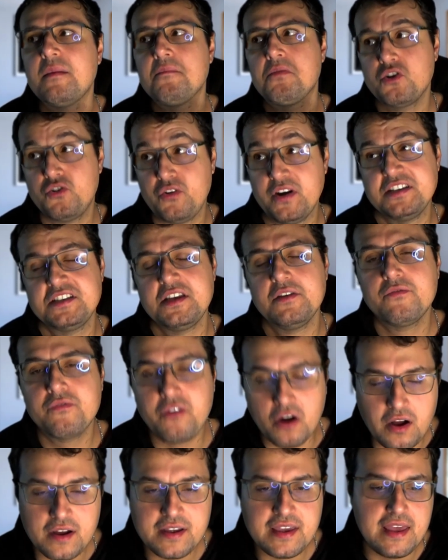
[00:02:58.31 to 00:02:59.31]
progressive
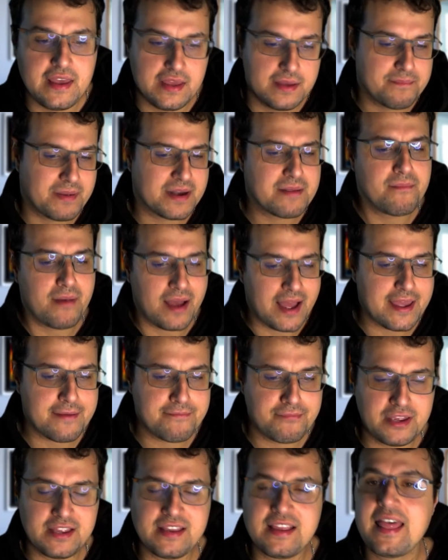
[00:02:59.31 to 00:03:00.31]
rock, but in my
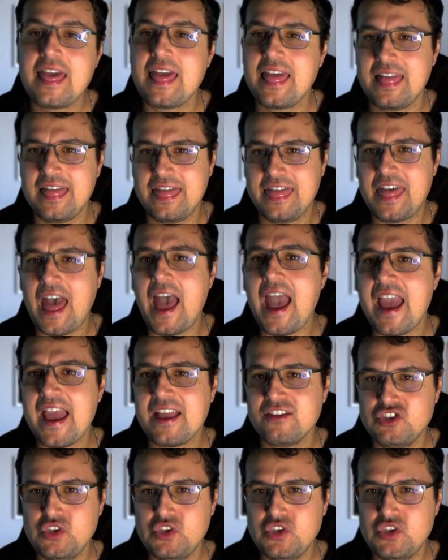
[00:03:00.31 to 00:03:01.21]
opinion, they